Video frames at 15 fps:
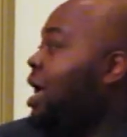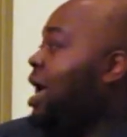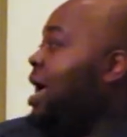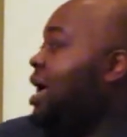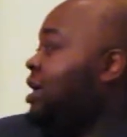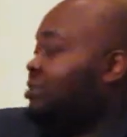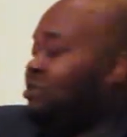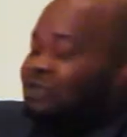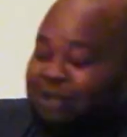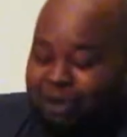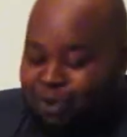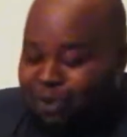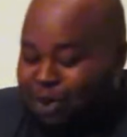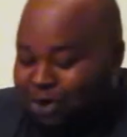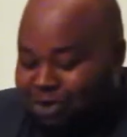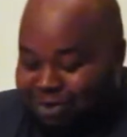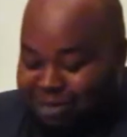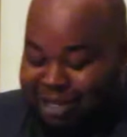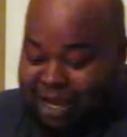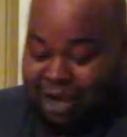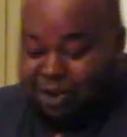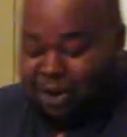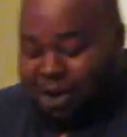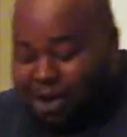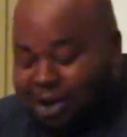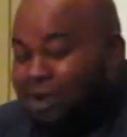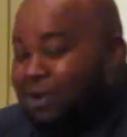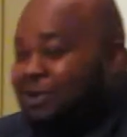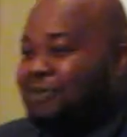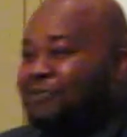I actually work down the
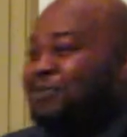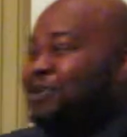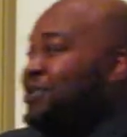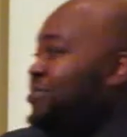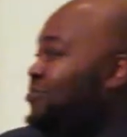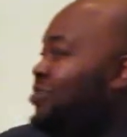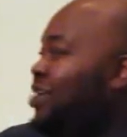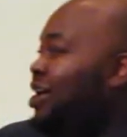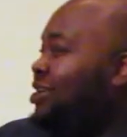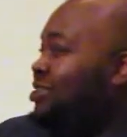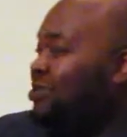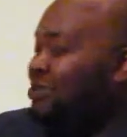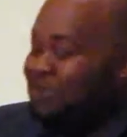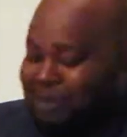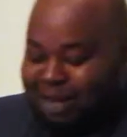hall from Raju,